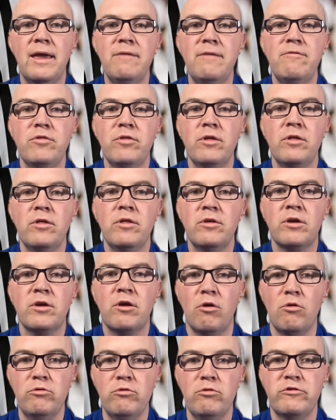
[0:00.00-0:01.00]
If
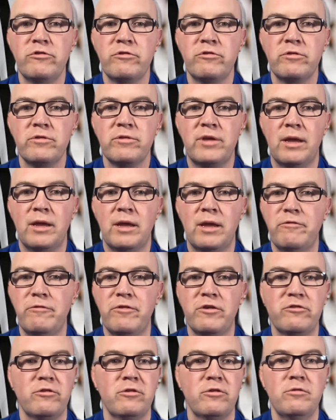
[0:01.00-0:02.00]
the coach, team
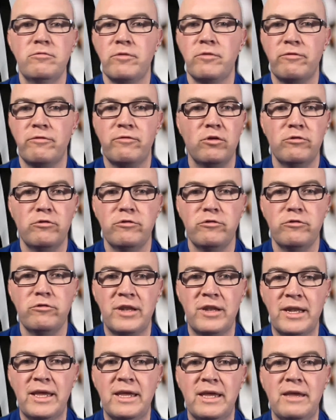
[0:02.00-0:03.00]
official,
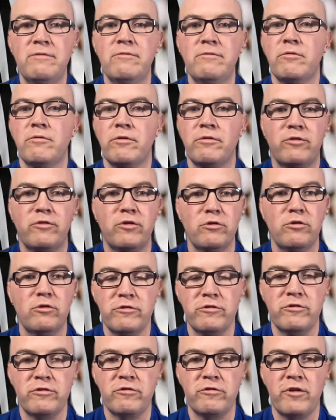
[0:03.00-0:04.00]
refuses to leave,
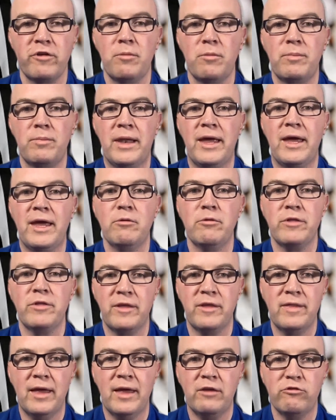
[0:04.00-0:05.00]
refuses to start play
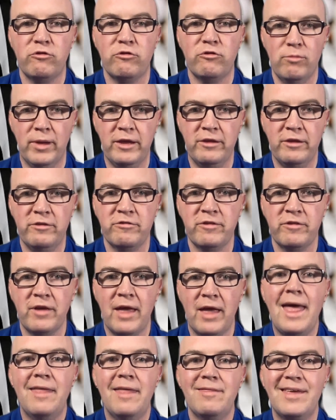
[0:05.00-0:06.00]
within that 2
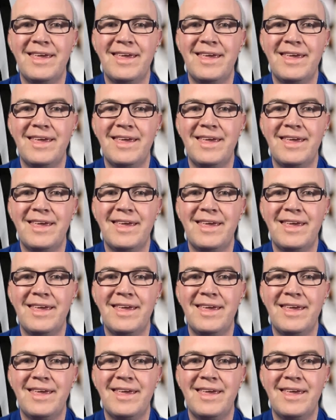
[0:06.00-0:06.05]
minutes,